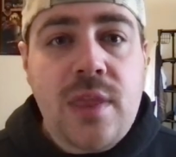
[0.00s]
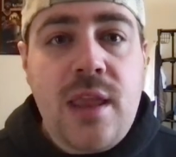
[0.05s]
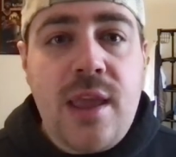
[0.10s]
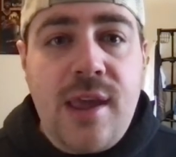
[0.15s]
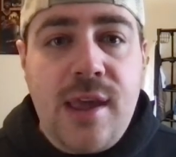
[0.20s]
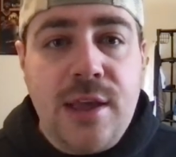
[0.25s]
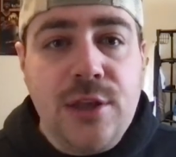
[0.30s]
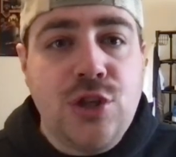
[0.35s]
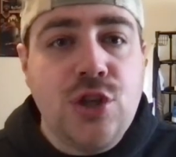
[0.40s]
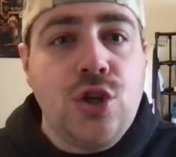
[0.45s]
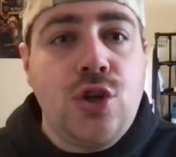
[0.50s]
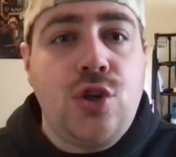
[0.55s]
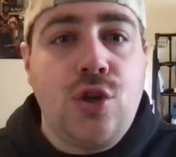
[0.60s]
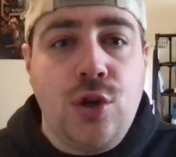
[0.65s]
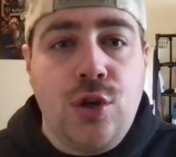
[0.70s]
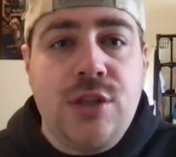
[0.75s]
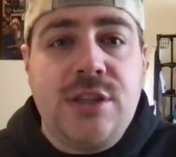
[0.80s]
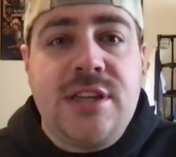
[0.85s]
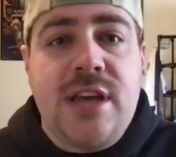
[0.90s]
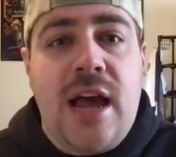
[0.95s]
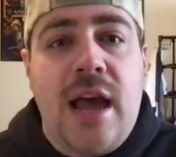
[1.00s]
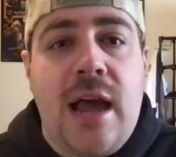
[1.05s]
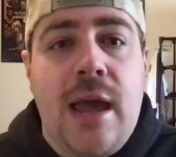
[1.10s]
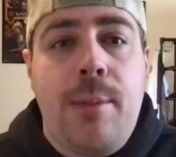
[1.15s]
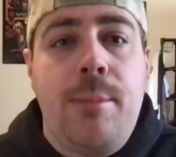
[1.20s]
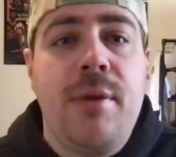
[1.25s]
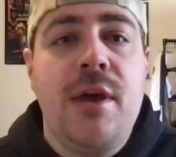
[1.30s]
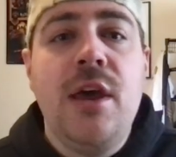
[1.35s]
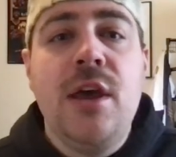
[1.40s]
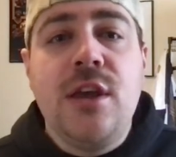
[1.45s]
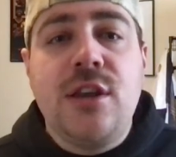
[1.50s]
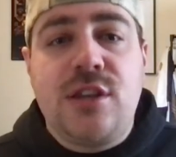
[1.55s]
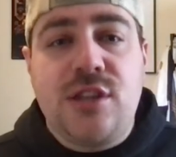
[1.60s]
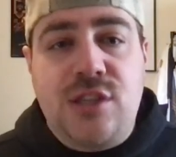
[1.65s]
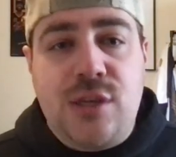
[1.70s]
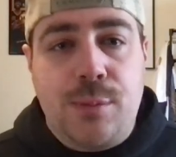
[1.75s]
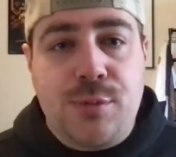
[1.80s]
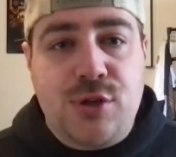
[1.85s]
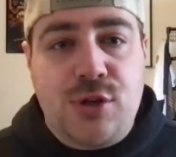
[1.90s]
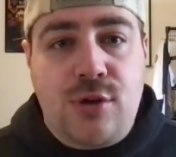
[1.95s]
it's a good time to
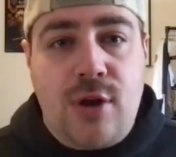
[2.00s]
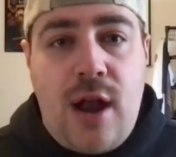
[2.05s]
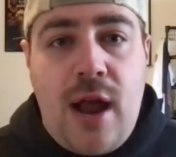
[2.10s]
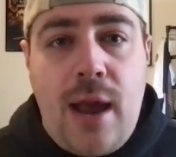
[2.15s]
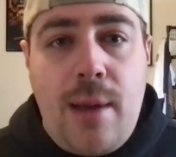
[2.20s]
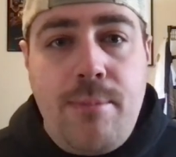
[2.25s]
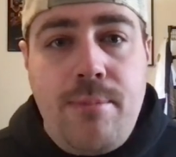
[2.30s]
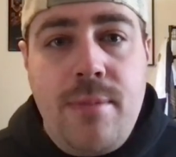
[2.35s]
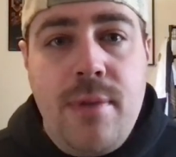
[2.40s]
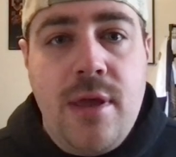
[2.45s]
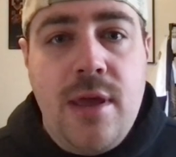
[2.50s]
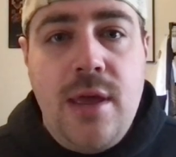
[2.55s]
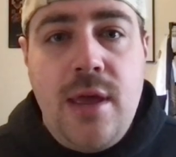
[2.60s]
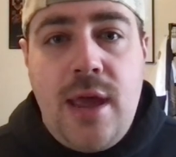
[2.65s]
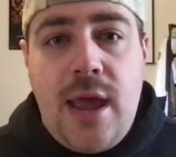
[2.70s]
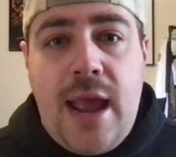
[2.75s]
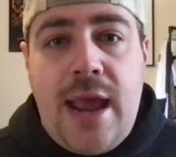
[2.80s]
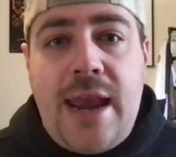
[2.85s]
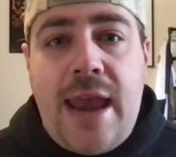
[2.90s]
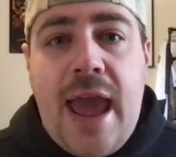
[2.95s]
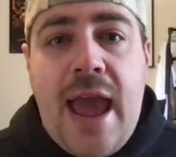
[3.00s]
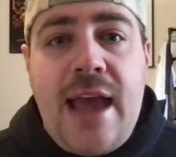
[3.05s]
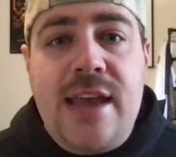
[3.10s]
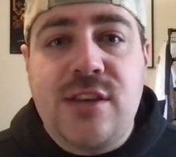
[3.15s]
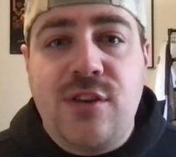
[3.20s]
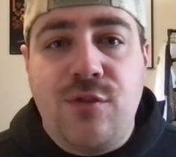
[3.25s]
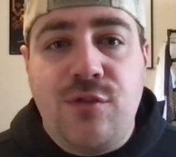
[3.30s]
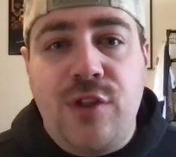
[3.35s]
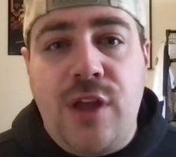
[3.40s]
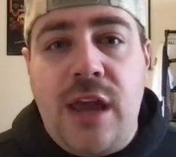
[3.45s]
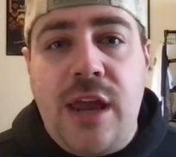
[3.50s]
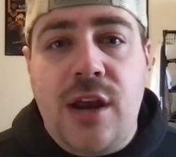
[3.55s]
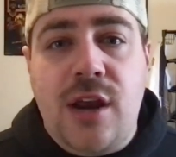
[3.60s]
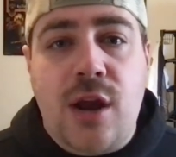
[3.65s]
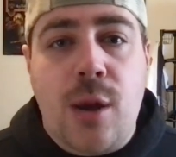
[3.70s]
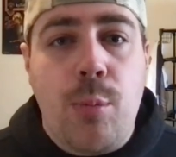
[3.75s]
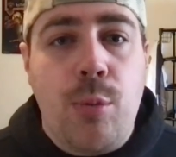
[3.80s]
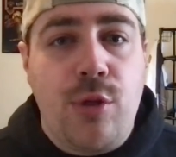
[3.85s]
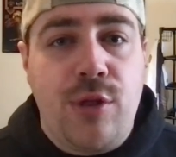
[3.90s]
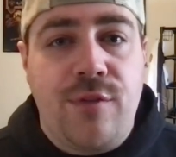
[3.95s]
subscribe. And as of late, a
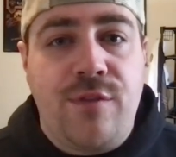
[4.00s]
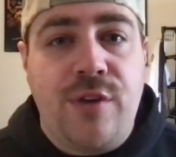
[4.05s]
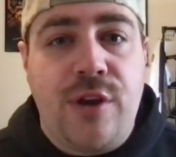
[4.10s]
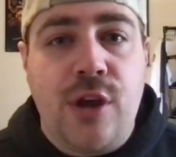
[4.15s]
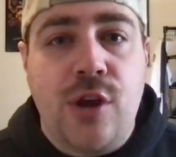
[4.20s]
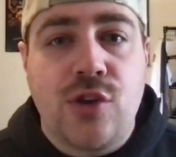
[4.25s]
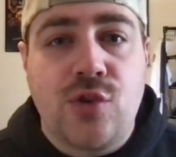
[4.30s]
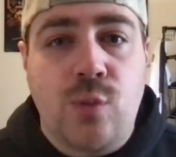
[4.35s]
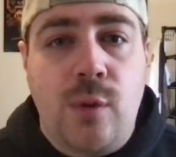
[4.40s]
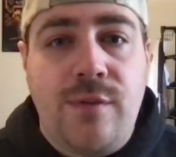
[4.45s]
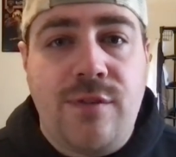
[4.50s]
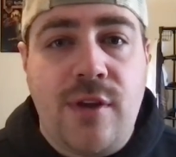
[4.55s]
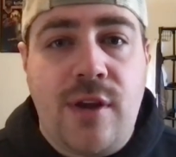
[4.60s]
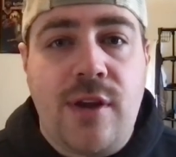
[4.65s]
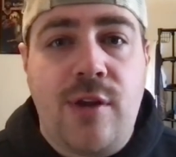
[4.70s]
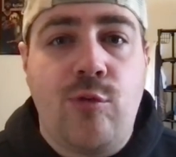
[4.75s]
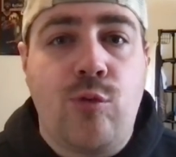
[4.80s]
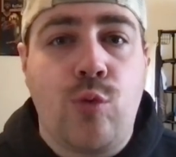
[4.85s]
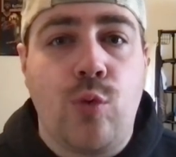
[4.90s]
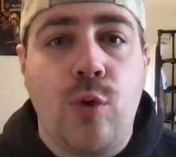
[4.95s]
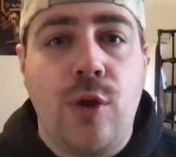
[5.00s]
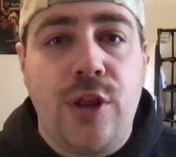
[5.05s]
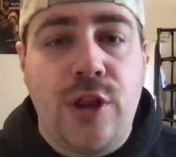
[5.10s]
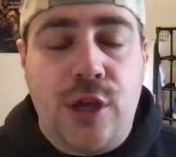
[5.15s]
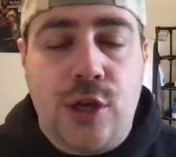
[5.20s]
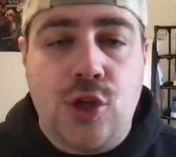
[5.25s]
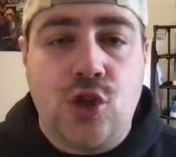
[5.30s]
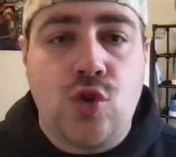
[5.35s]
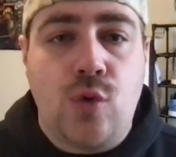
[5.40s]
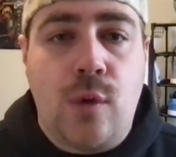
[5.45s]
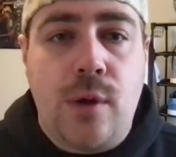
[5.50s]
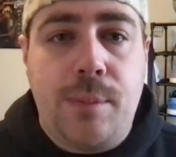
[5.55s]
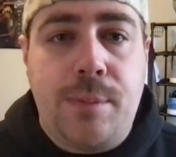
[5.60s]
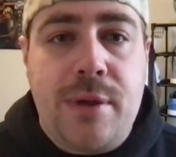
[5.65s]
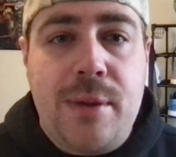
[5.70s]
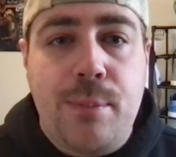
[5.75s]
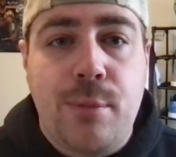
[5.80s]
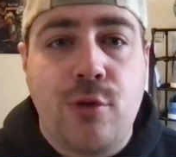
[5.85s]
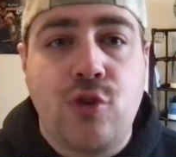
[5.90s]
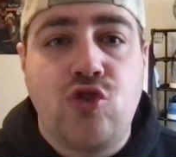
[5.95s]
couple of the videos we've done, I've really enjoyed
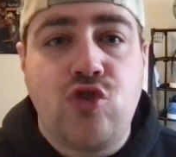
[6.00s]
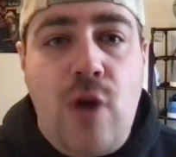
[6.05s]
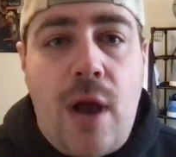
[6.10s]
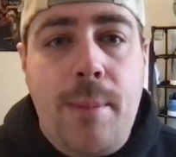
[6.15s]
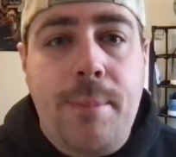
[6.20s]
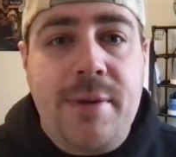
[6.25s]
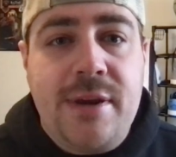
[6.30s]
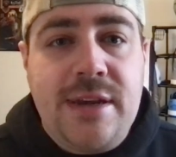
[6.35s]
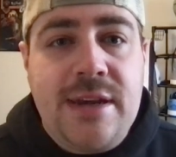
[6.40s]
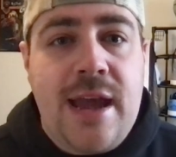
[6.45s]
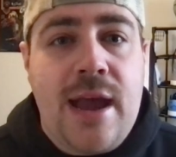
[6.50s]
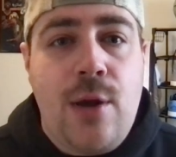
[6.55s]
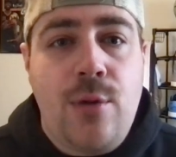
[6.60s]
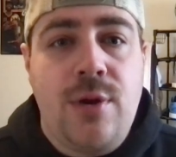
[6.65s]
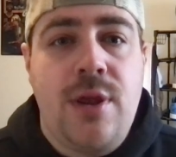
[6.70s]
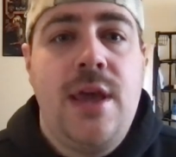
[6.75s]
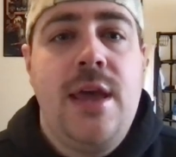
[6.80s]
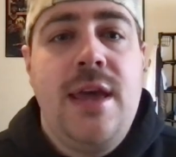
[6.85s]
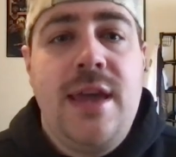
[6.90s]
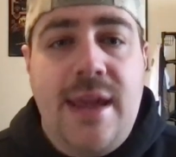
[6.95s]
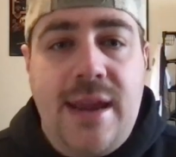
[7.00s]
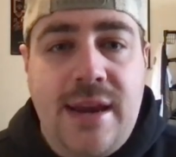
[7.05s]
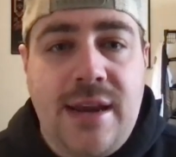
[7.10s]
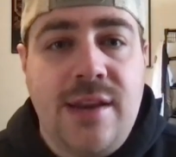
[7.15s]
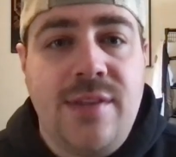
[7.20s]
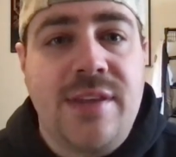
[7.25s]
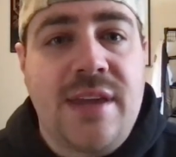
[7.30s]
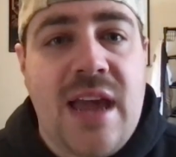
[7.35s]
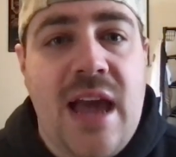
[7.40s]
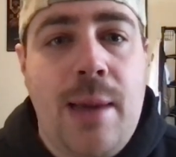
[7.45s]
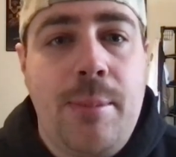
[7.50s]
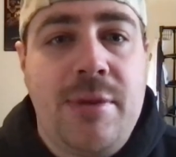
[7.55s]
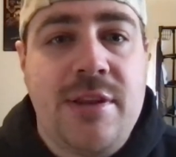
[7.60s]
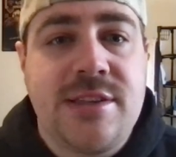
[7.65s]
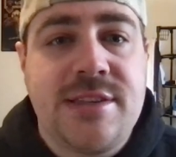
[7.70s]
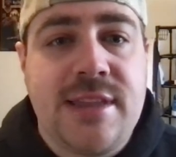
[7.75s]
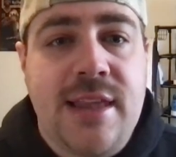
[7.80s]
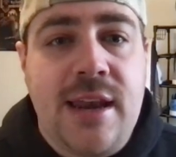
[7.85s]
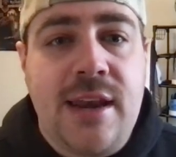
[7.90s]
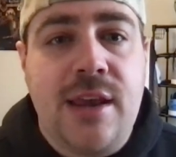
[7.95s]
people dropping down into the
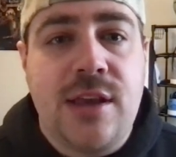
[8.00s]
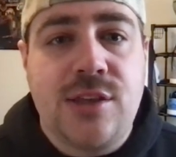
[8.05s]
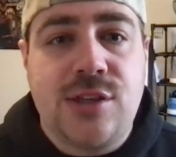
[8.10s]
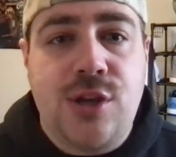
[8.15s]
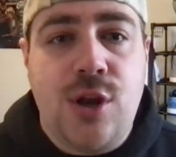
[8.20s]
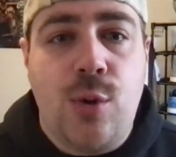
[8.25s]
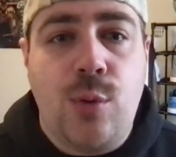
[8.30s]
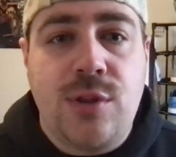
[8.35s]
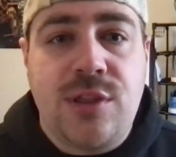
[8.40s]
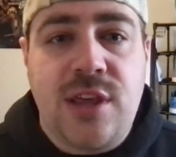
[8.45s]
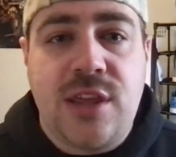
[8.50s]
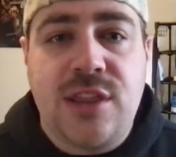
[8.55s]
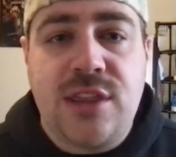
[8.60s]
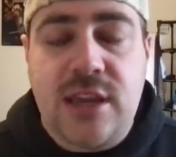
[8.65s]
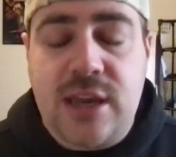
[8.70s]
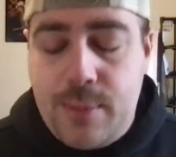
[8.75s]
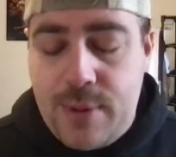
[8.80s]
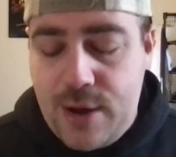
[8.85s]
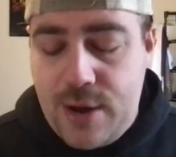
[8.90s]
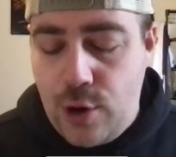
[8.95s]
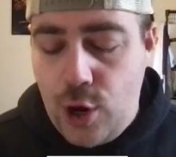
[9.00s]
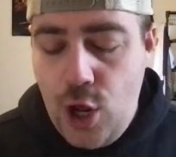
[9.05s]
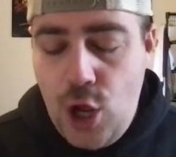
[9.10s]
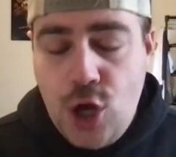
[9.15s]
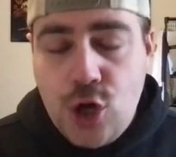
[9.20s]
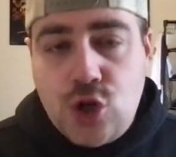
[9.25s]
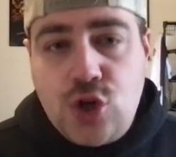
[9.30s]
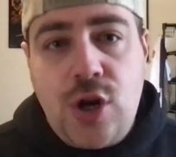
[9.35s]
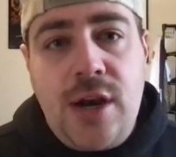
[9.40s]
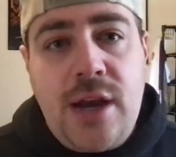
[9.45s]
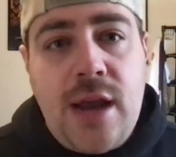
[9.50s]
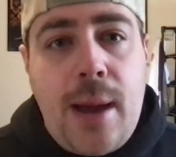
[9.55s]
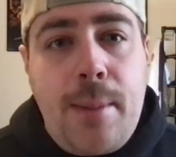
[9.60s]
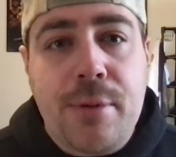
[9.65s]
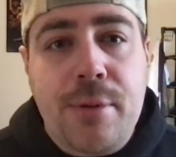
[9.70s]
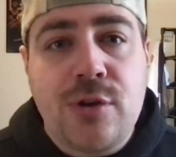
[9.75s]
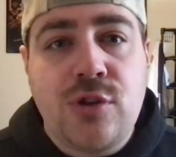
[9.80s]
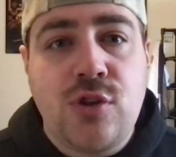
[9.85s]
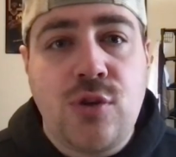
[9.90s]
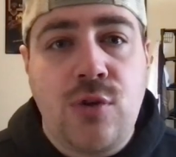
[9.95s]
comments, letting us know what they think about trade
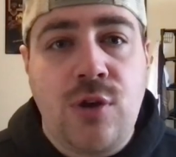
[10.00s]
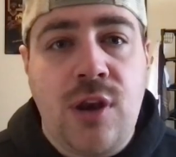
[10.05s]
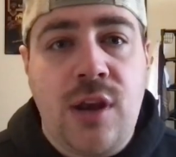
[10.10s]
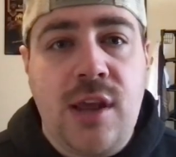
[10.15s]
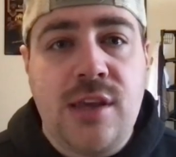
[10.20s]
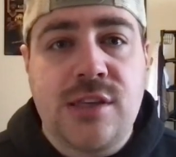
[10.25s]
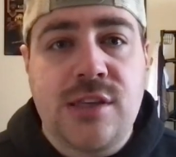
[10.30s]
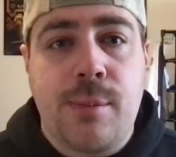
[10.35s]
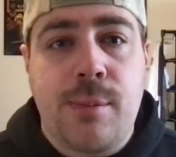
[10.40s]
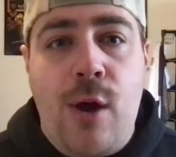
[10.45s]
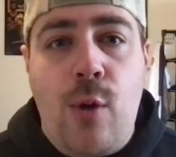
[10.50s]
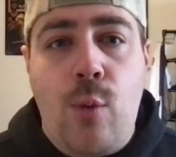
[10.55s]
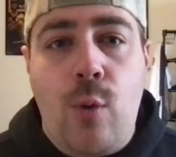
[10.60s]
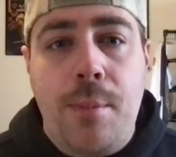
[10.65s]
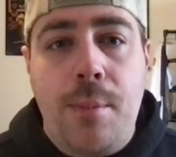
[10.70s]
opportunities, about what